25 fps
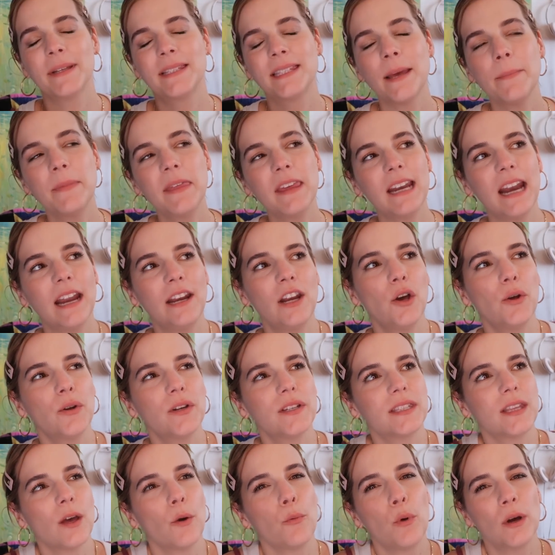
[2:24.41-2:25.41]
But something I
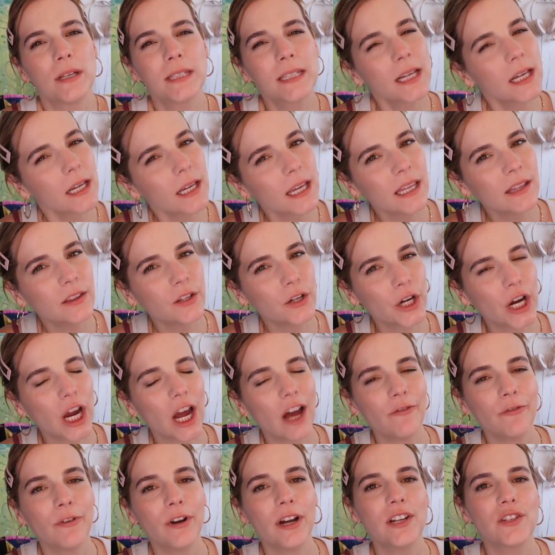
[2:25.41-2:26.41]
noticed that wasn't in their
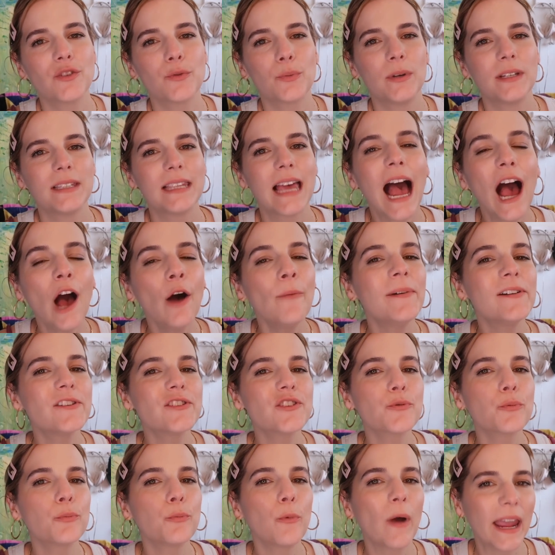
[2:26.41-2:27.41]
coverage was how
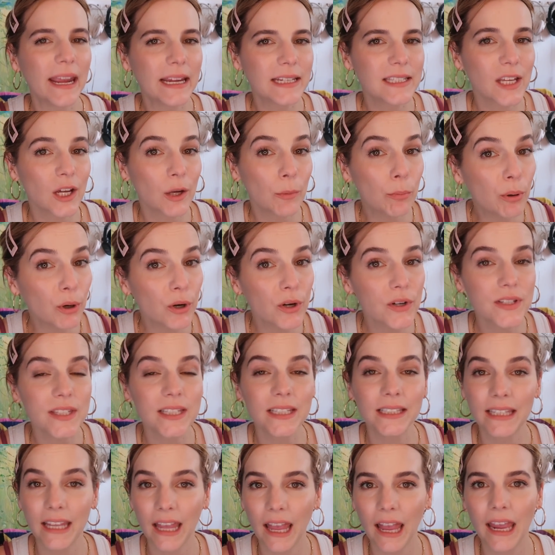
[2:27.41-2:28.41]
much weight a
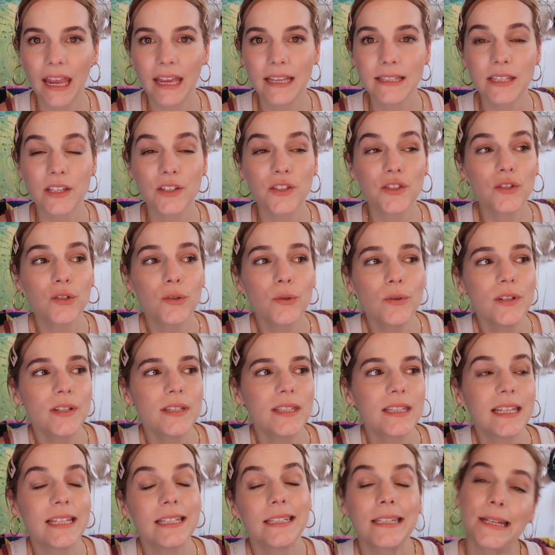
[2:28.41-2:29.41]
person gains as soon
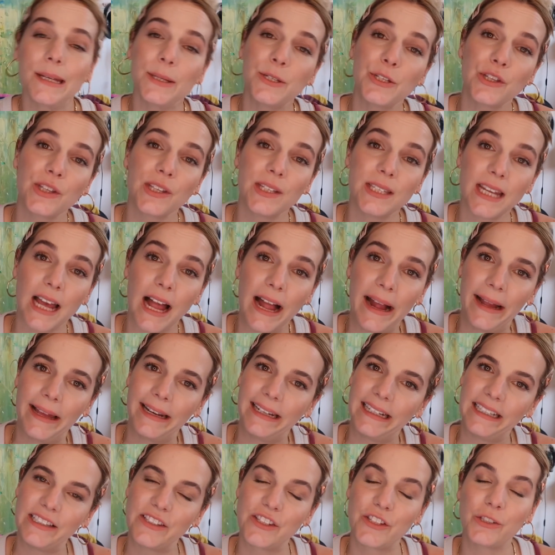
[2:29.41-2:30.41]
as they ditch the
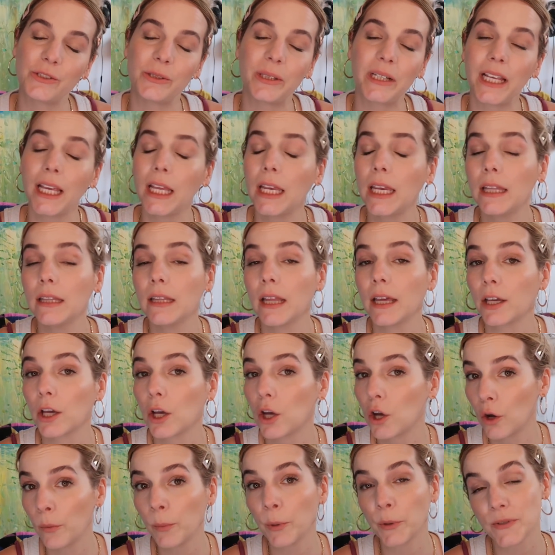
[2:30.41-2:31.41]
diet and start eating like a
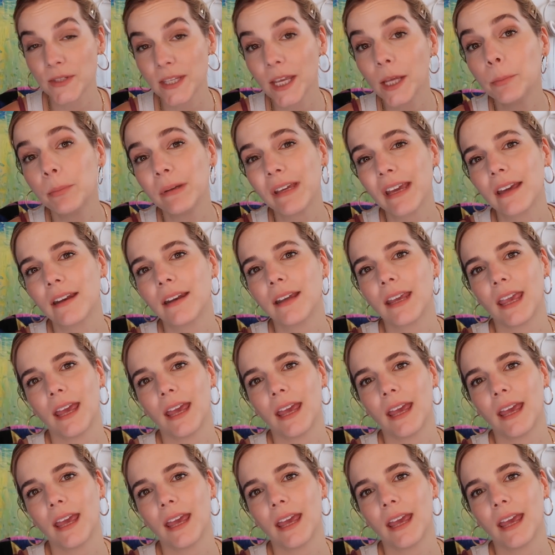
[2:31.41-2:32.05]
Homo sapien